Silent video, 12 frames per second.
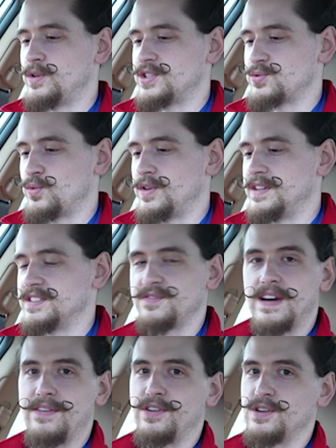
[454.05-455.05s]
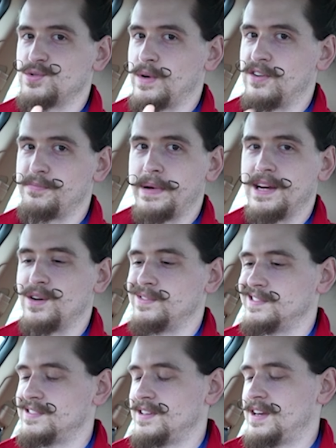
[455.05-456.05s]
which was 512
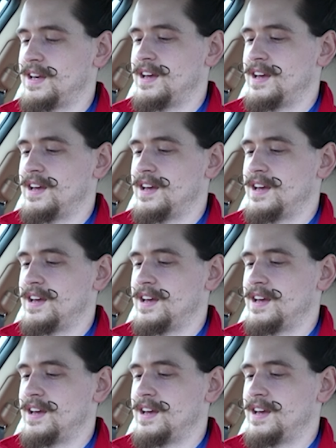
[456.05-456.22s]
pounds.